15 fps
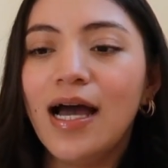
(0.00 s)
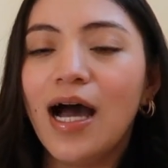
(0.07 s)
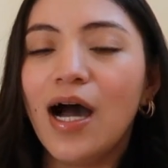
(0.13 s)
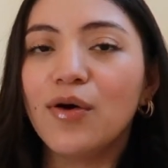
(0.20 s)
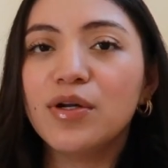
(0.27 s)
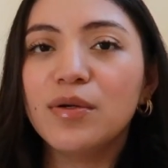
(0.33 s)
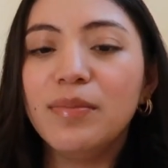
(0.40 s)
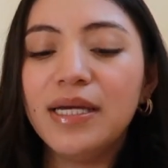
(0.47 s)
I
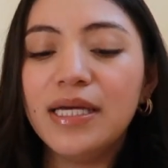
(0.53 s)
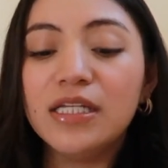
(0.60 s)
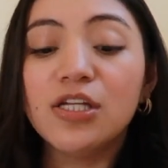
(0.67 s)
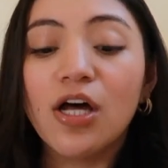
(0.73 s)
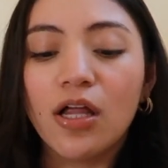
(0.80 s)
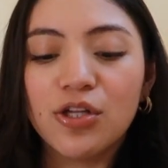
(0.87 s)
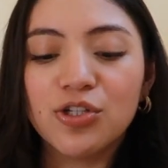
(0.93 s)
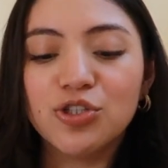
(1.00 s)
want to be
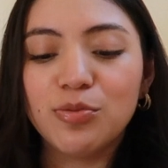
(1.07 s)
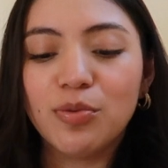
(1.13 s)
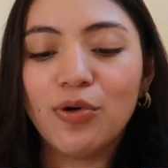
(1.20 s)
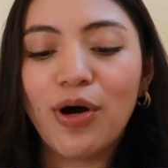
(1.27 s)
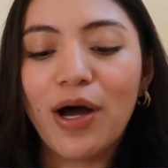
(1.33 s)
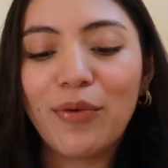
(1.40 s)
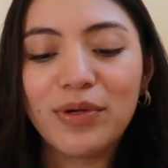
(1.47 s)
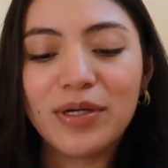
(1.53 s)
knowledgeable.
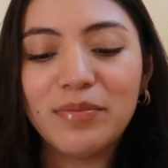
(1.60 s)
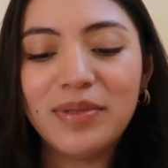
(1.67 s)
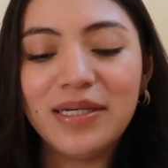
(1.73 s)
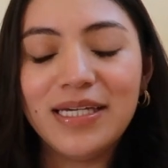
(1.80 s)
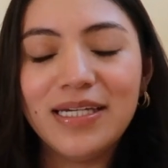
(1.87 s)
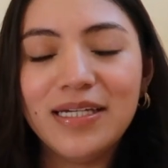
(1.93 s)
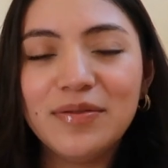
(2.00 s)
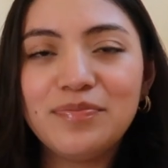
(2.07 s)
I want to
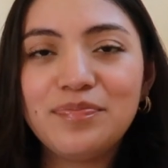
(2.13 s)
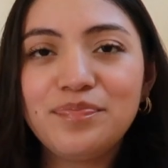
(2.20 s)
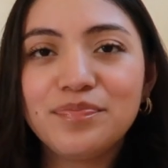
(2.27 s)
be